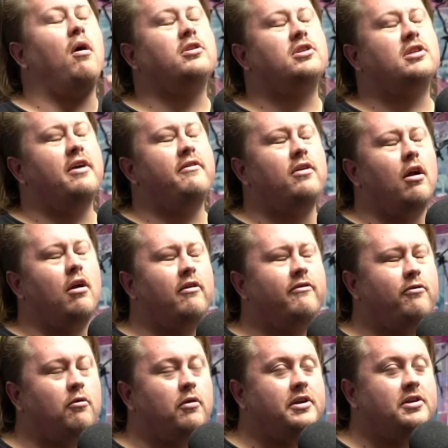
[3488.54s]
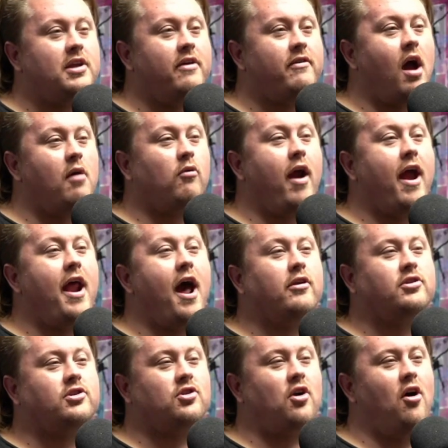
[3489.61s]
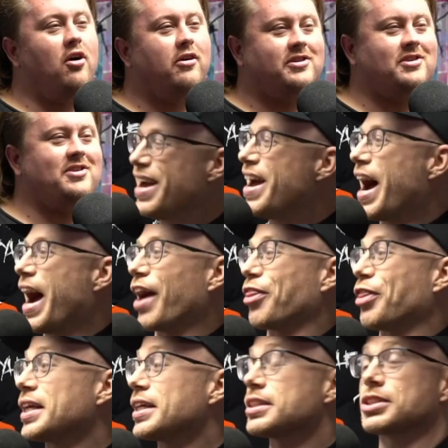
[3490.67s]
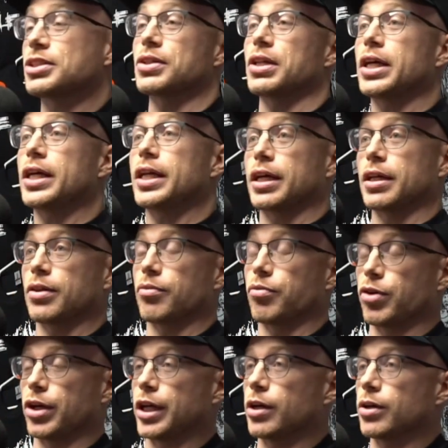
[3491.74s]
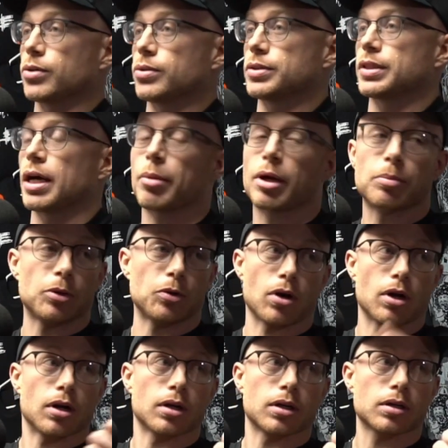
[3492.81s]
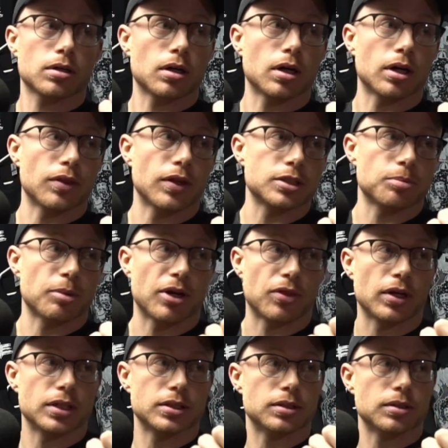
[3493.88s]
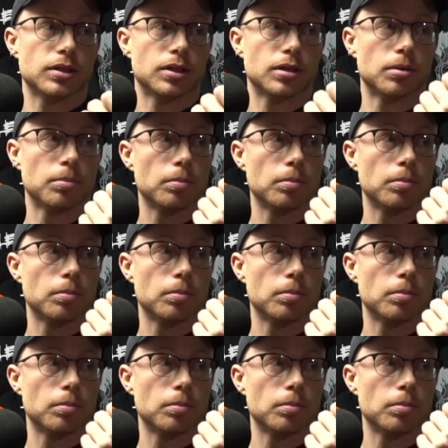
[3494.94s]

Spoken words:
747. I ran out of songs. I think he's deleted the videos. I may be wrong on this, but I think he's deleted them.